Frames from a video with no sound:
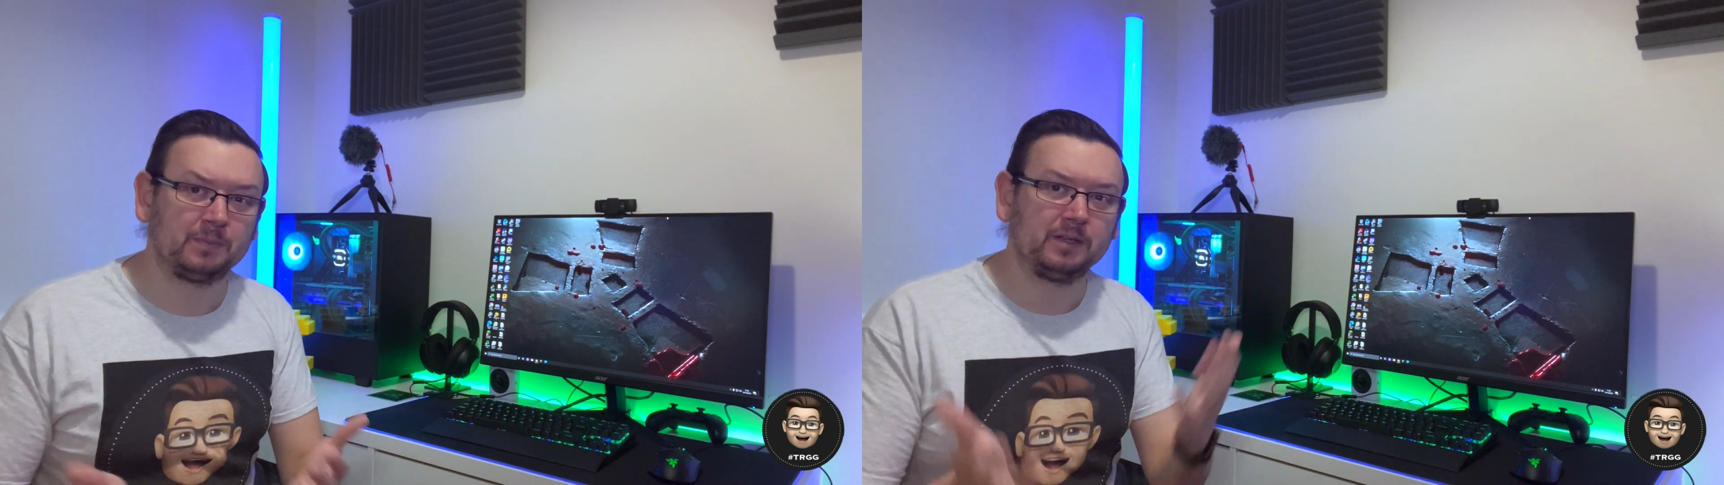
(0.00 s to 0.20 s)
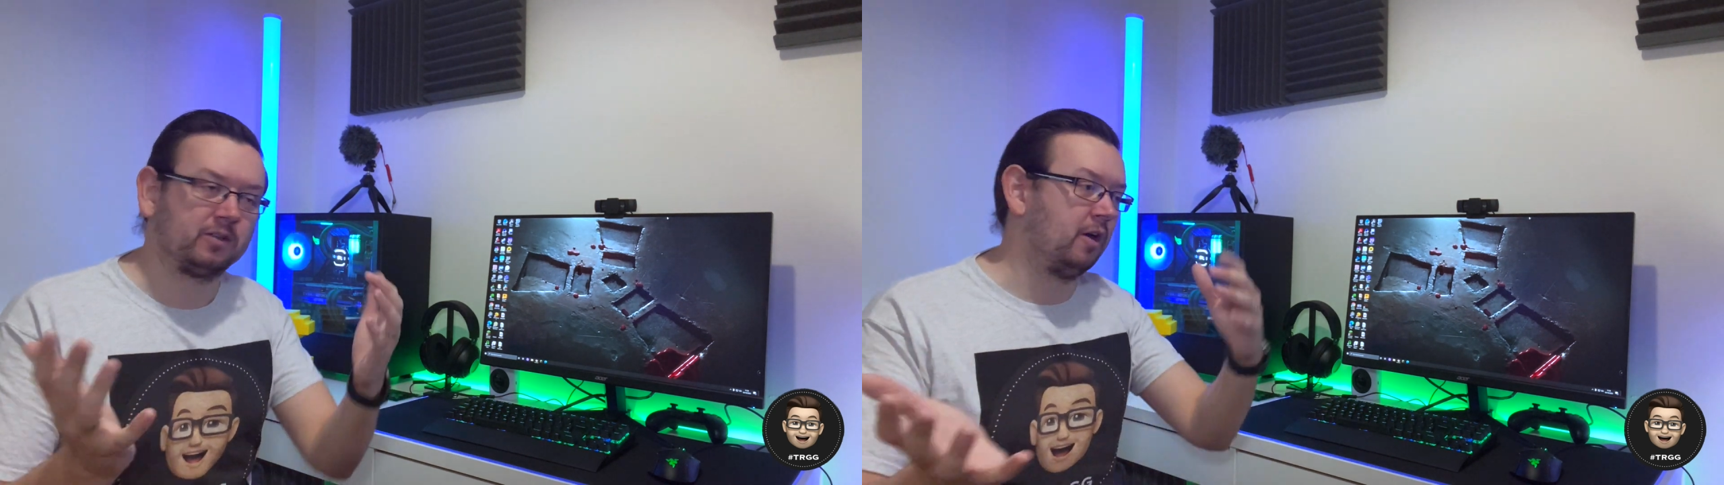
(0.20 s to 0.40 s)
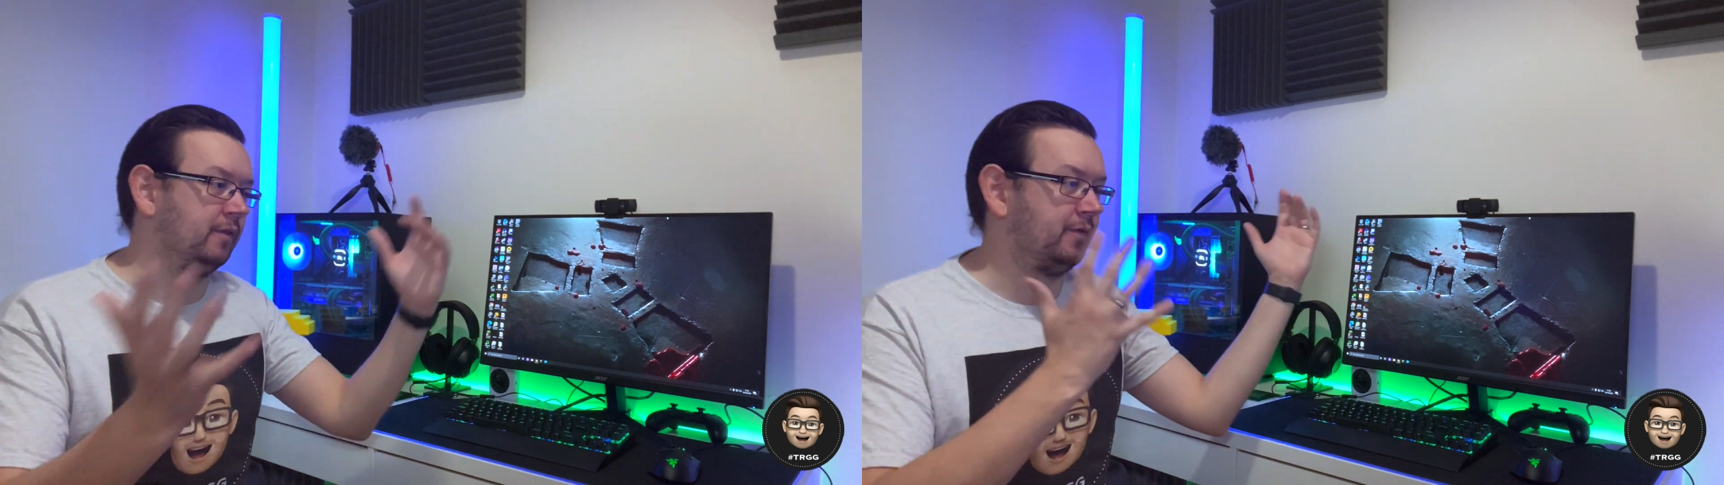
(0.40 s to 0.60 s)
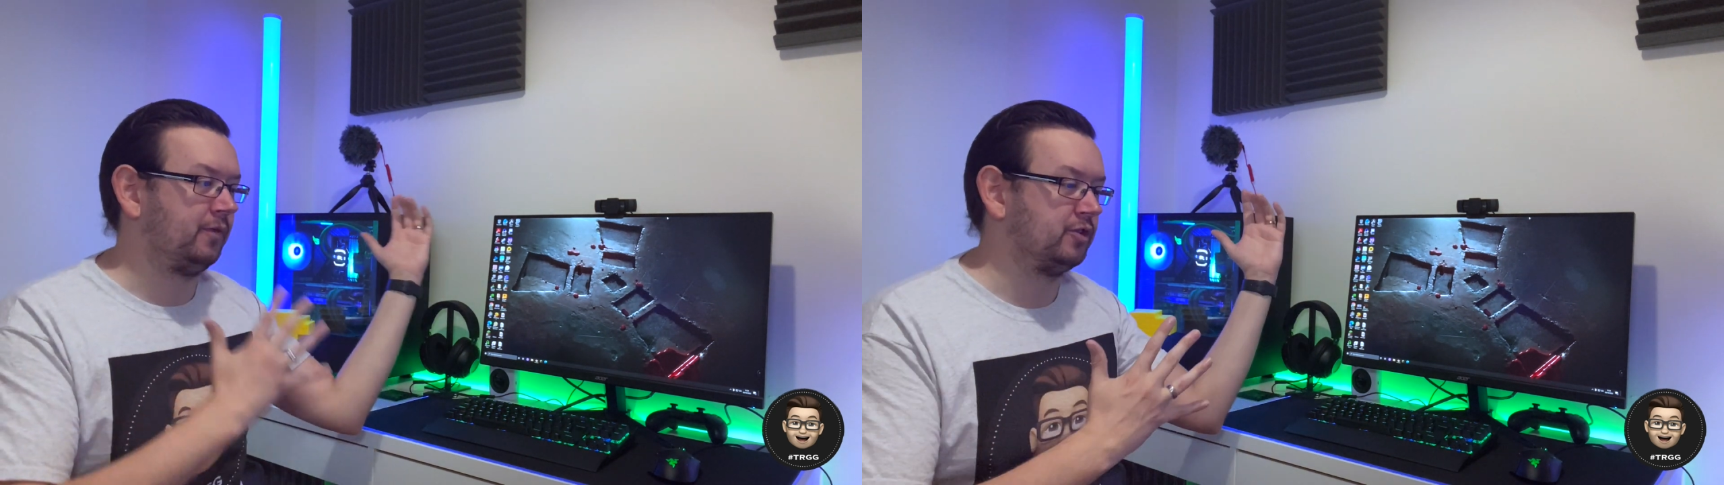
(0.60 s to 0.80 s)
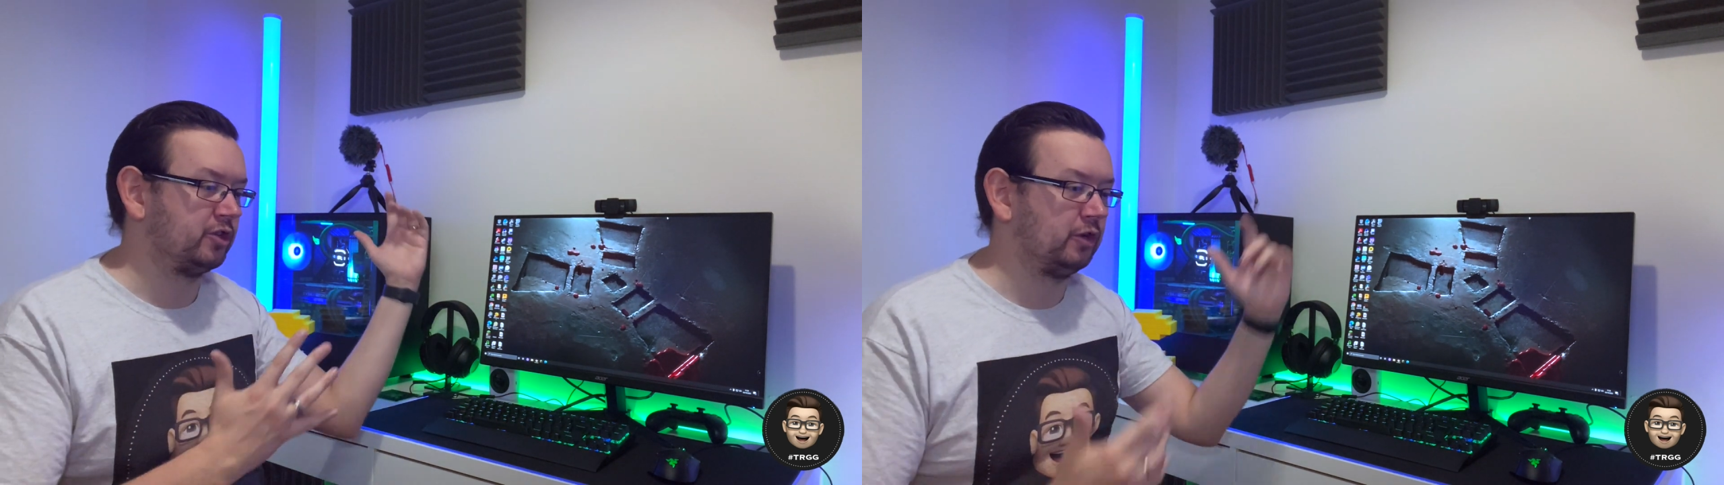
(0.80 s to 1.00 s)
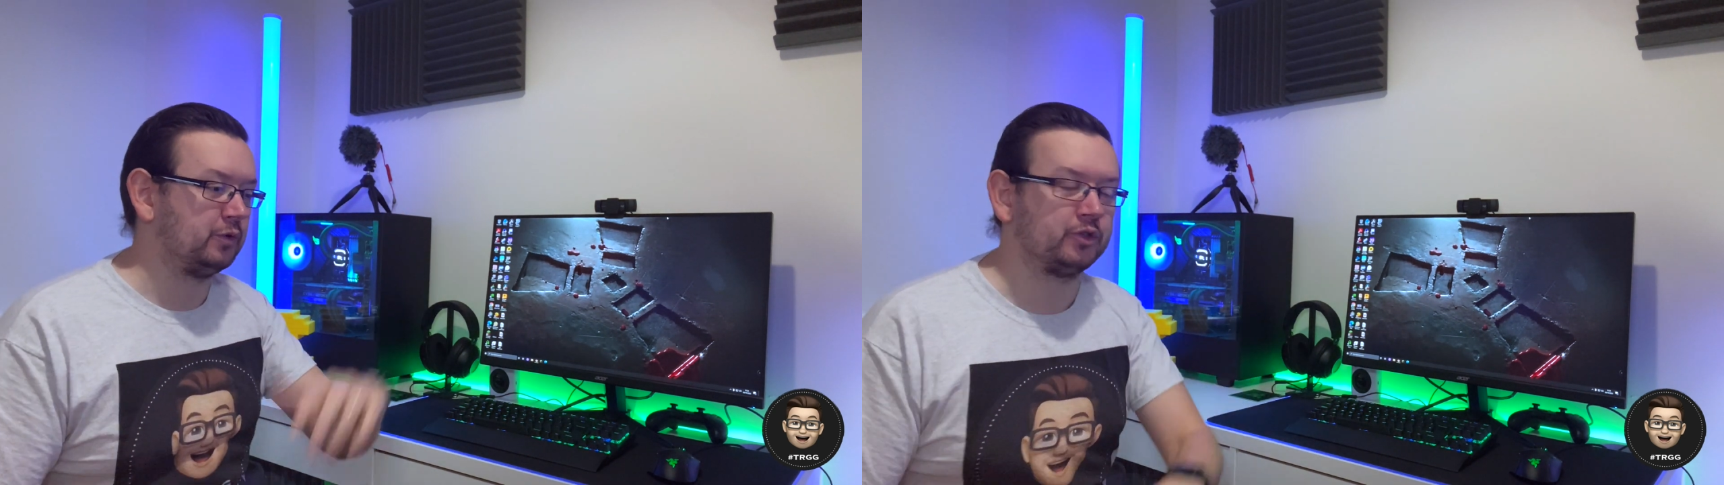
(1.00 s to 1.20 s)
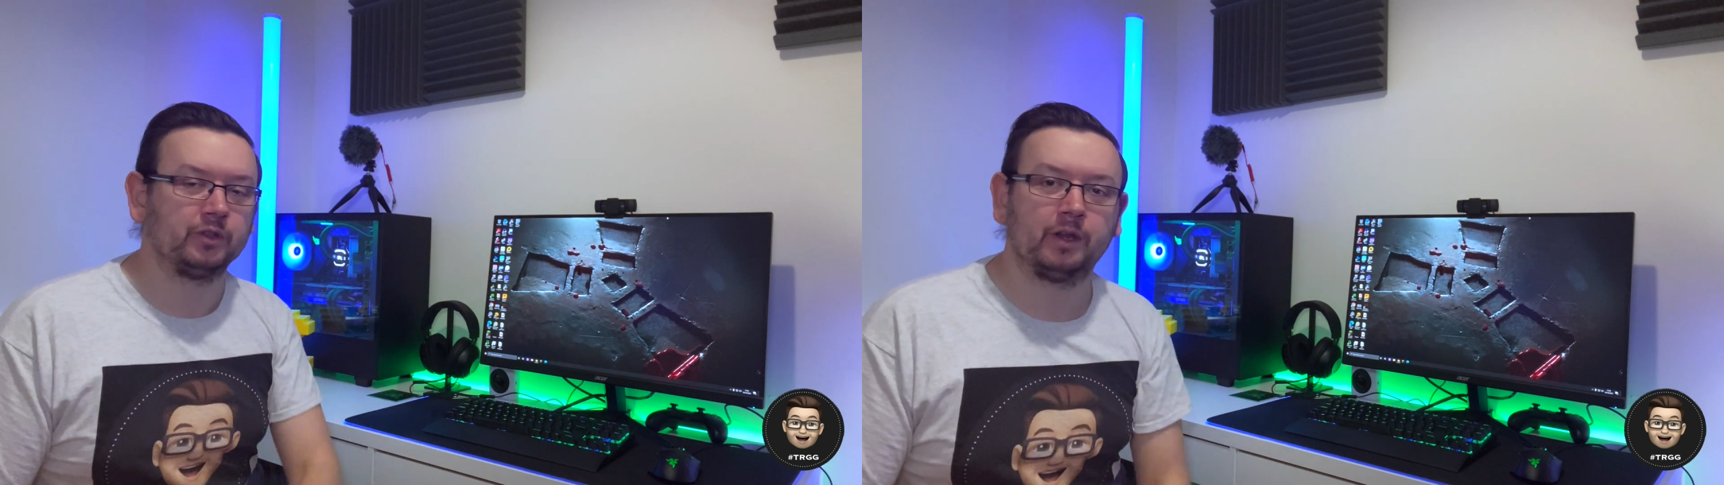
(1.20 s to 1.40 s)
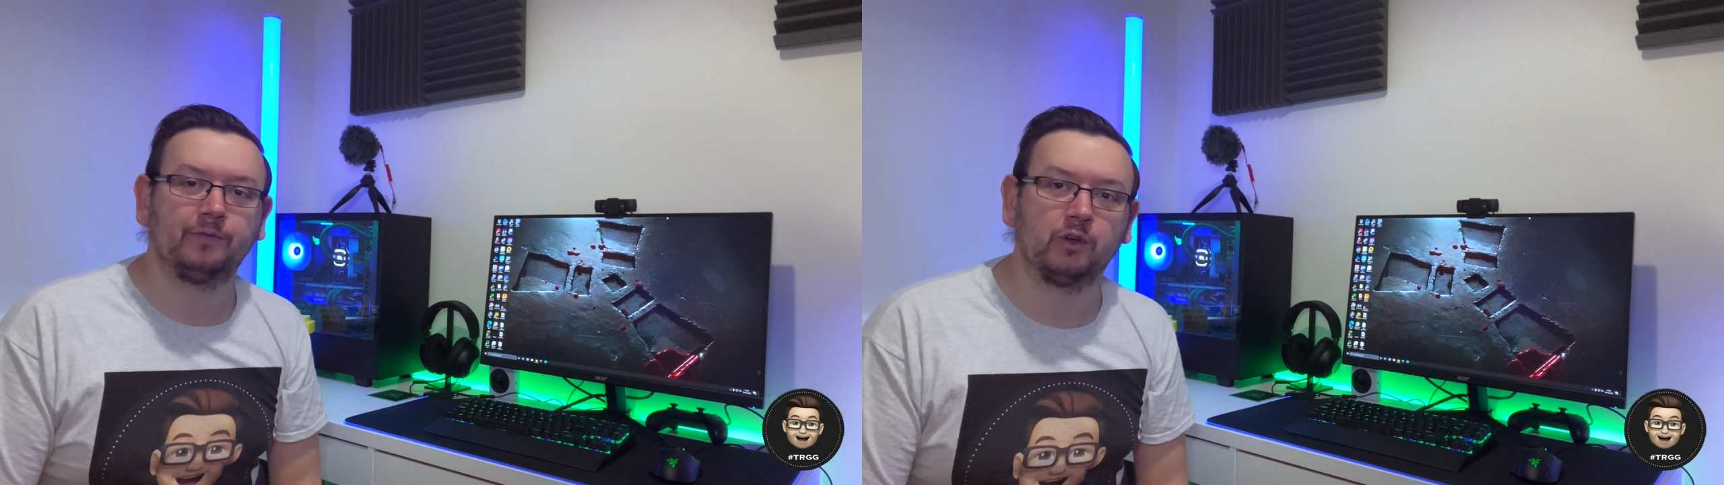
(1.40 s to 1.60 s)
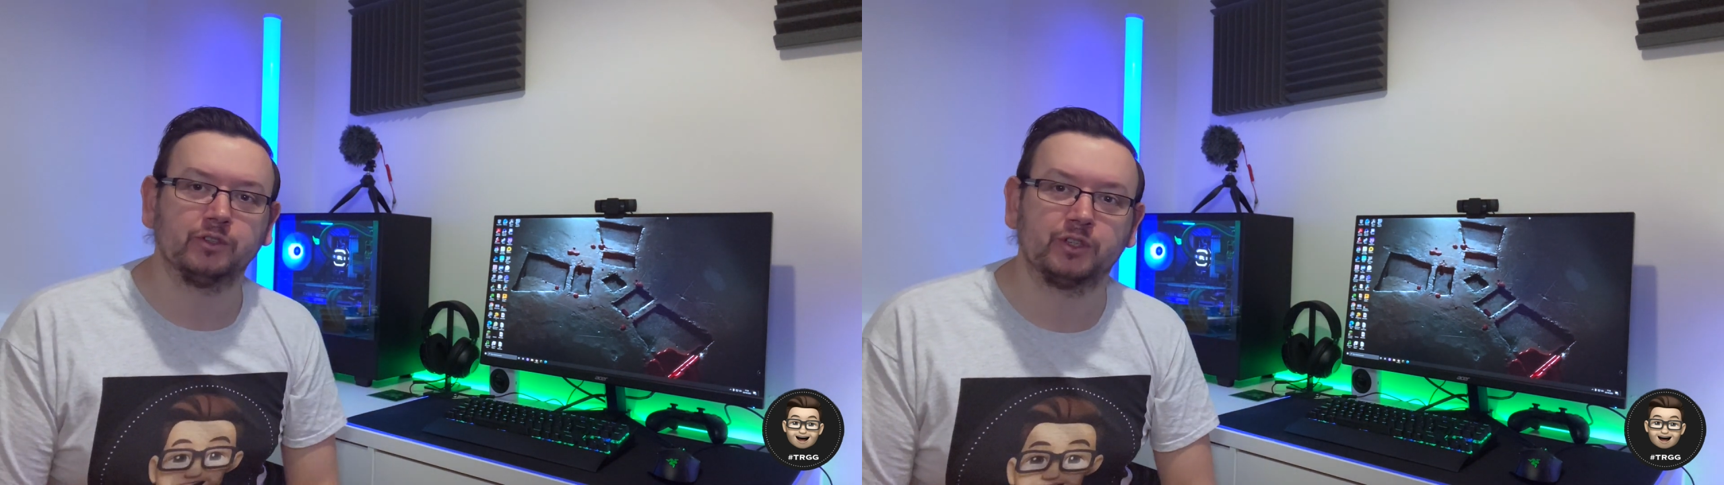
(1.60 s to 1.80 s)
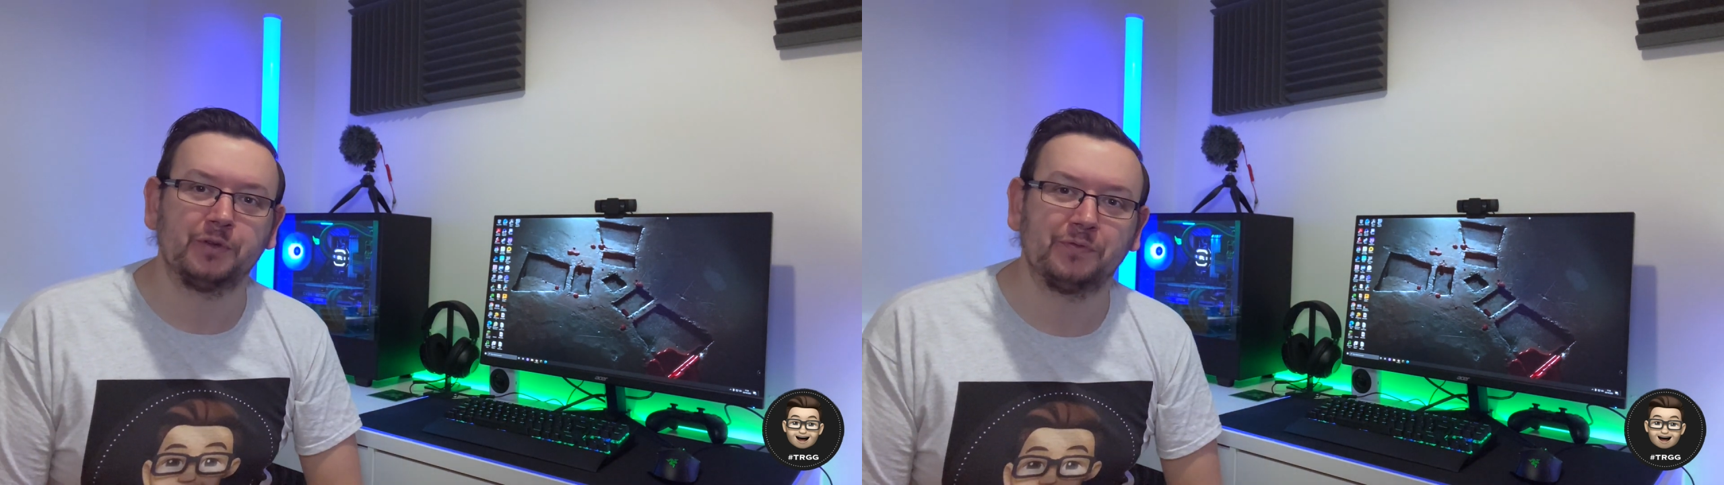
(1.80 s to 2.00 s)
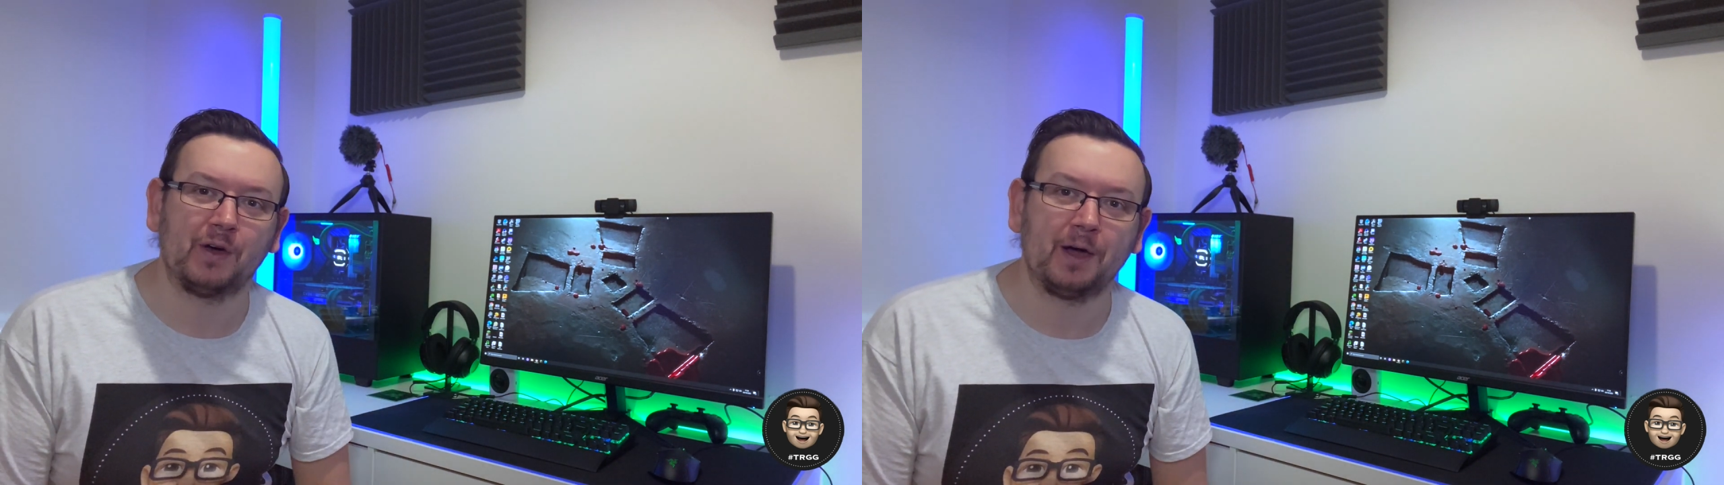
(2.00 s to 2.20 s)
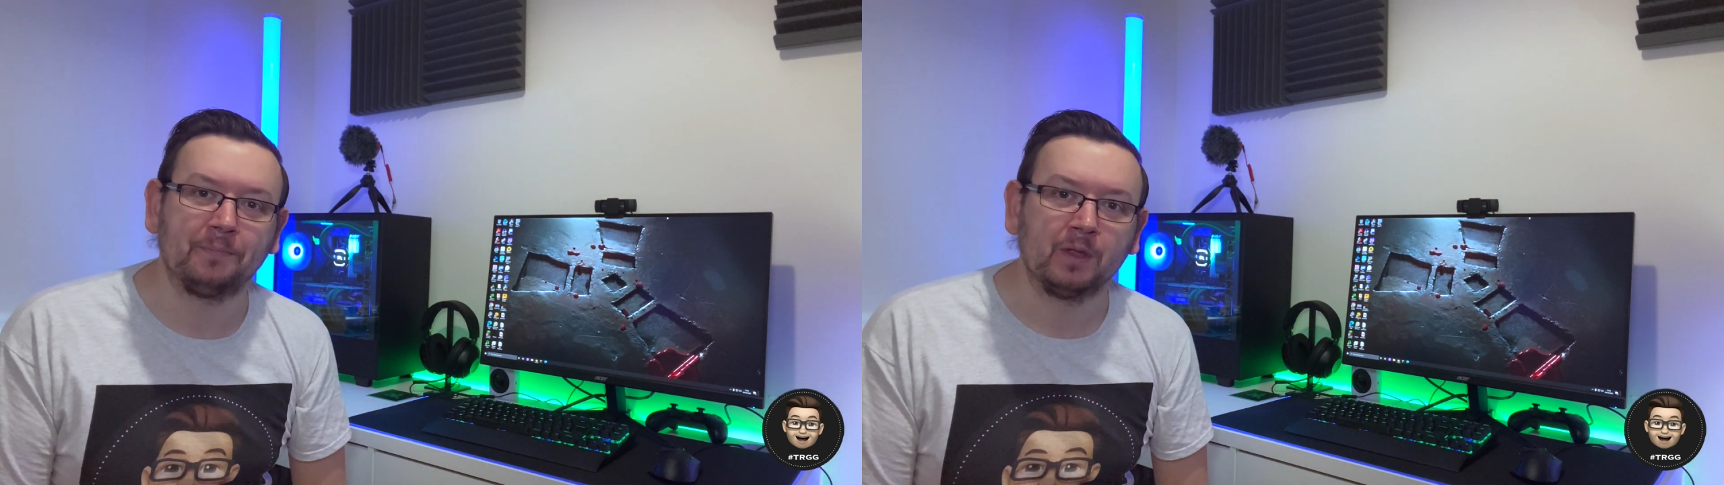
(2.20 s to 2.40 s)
but it's kind of the solution that I've got so far.